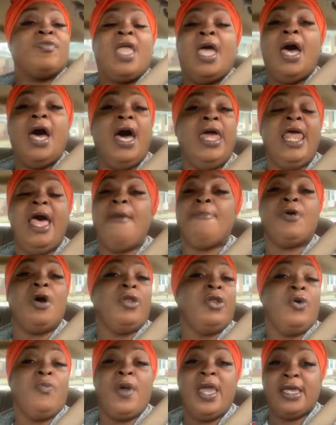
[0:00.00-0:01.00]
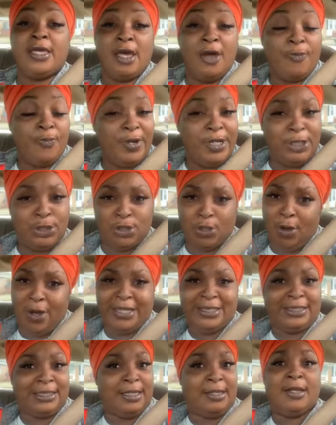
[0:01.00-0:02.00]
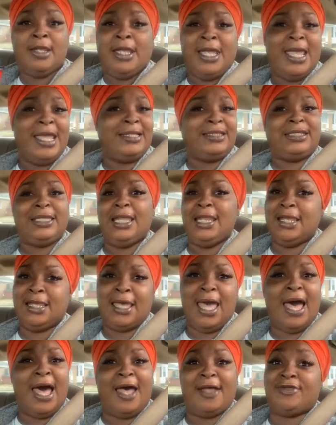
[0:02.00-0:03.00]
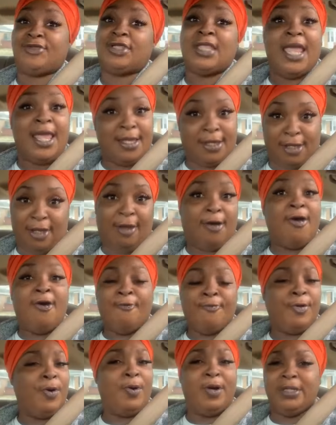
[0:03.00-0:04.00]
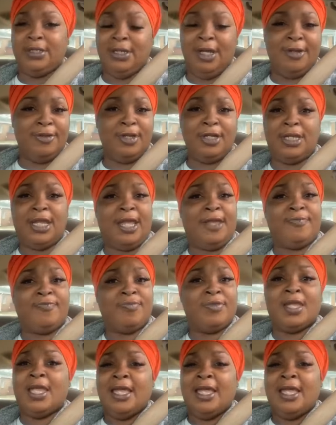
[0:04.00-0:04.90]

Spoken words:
Honey, I'm going to wake up rejoicing and telling God thank you for another day.